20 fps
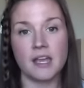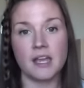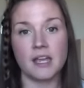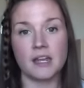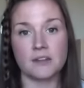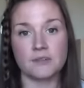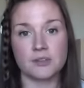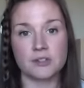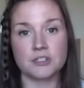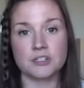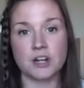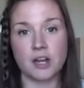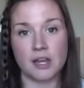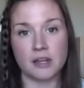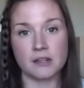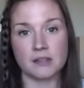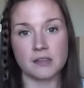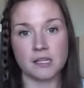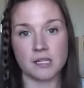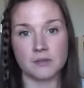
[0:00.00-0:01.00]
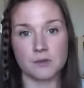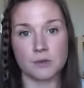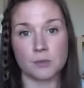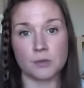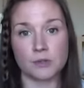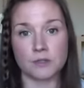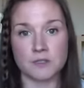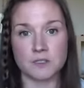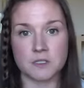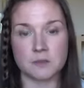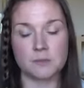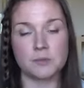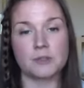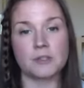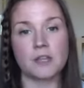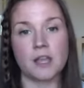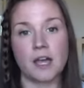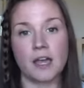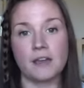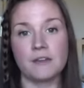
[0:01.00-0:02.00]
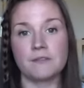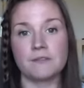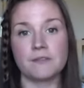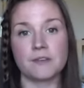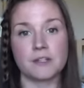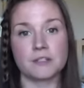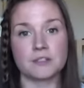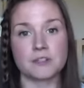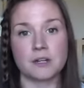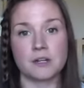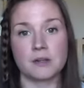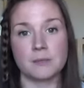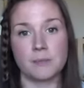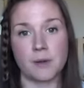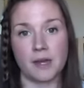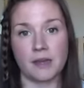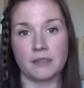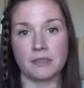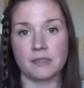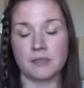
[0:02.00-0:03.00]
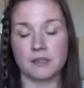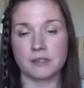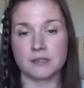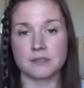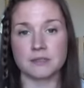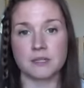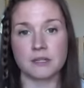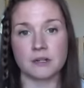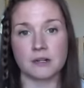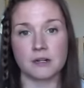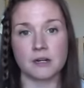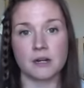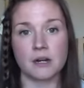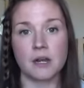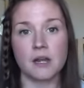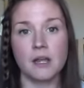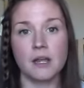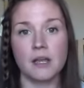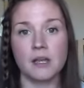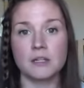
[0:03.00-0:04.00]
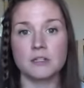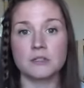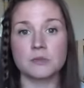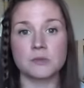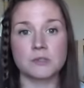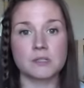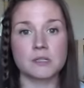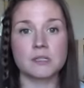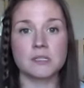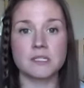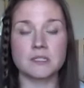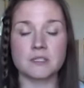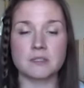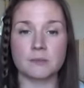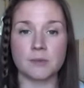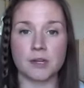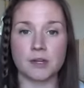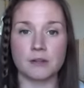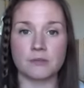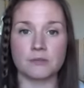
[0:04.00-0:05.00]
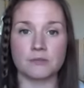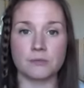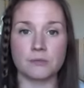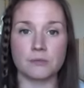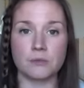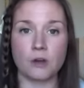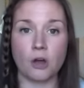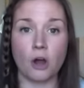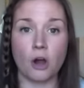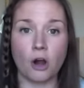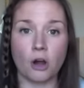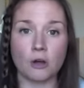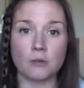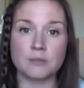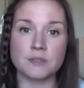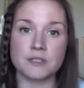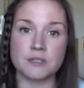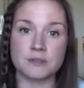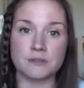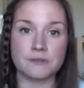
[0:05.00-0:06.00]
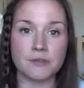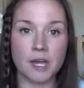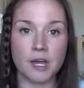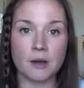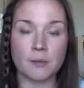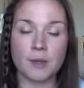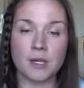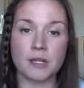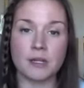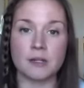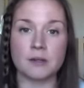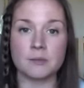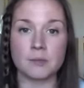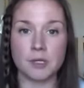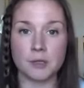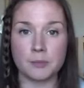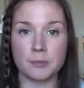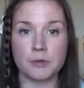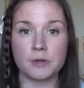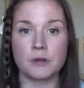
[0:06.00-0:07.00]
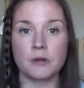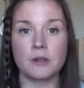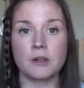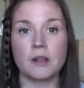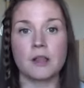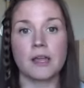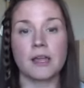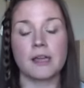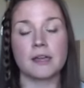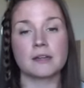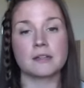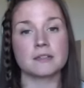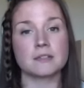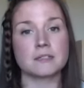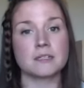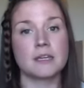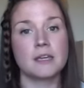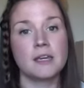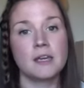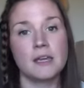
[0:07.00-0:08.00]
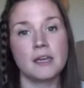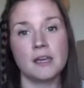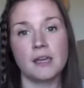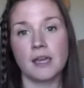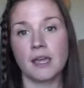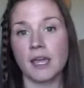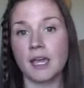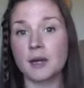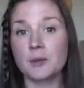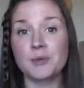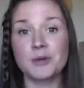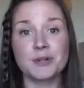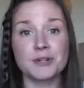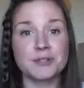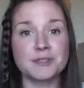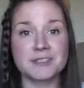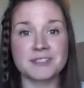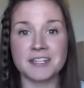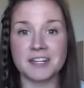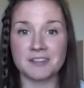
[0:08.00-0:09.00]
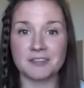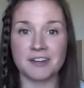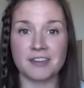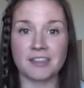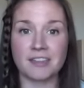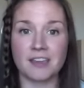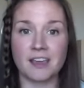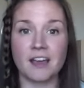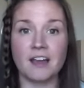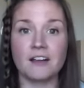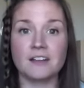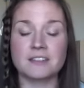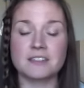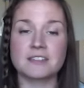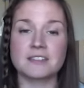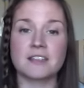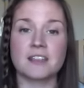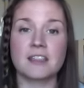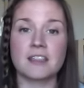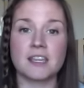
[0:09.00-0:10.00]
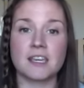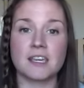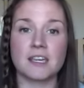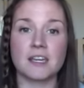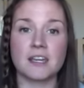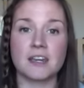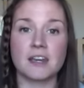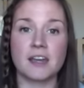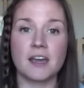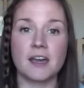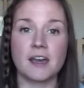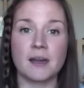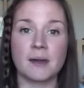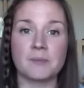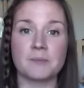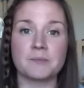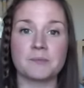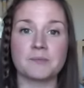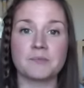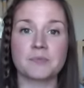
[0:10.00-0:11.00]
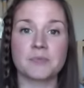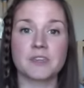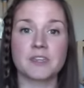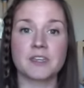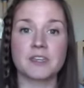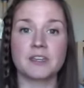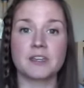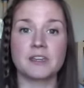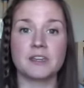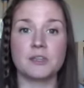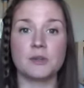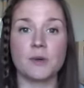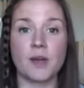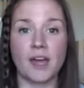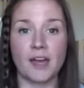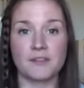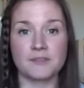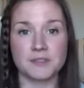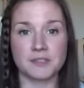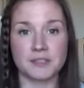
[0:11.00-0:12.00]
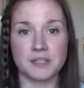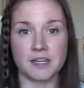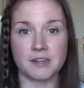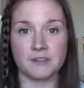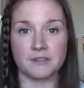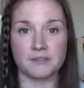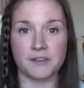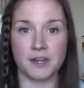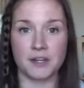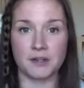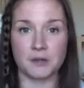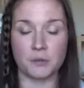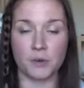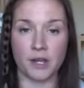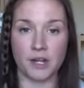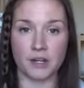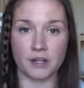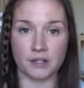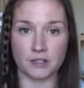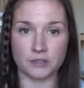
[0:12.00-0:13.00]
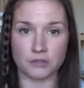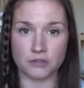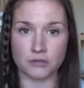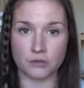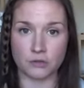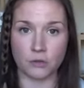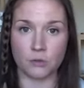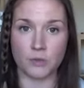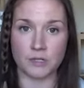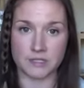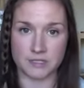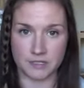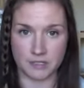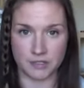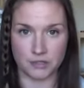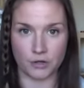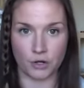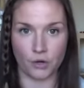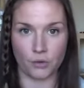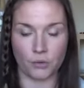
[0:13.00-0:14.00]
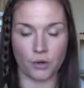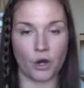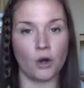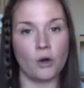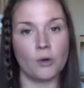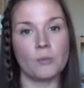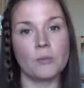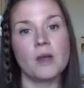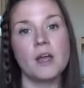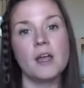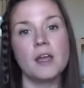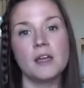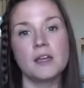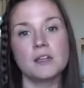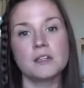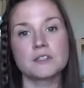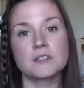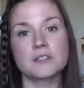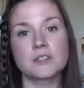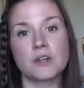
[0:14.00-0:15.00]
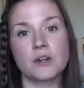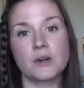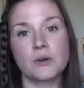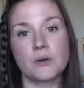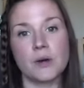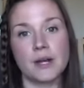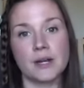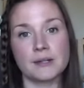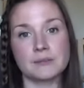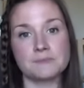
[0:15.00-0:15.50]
And if you're trying to live a more simple life and trying to buy things that are doing the least amount of harm to the environment and people and animals and everything else, then you have to like find a way to control what's in your own home. So